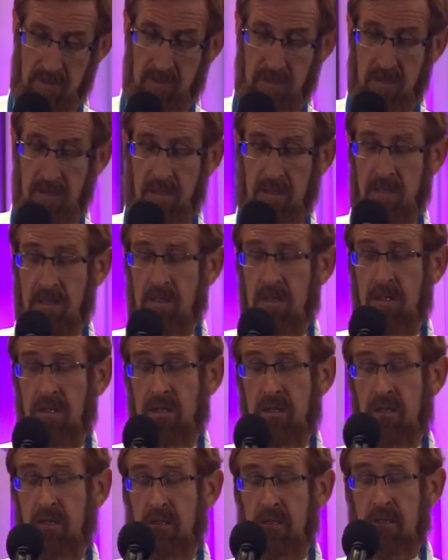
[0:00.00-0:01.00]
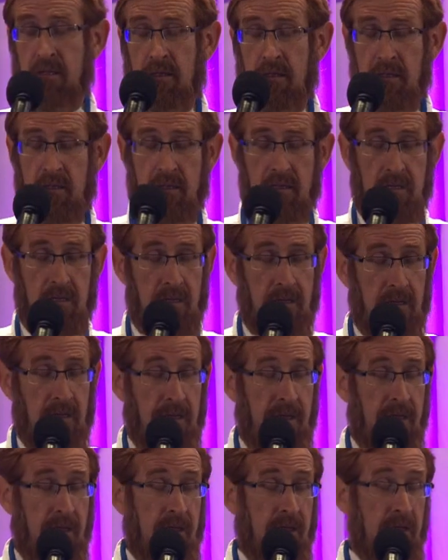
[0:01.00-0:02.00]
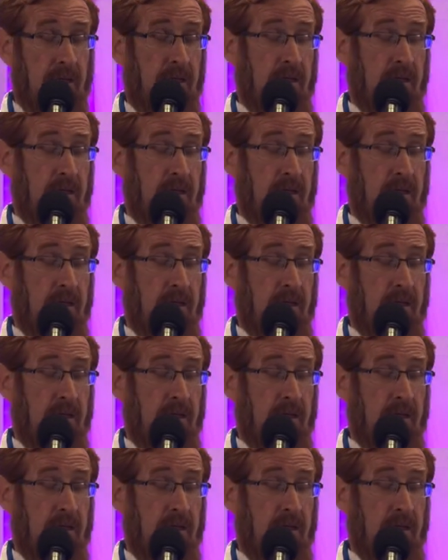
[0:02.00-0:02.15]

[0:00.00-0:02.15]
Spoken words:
No one is speaking in this clip.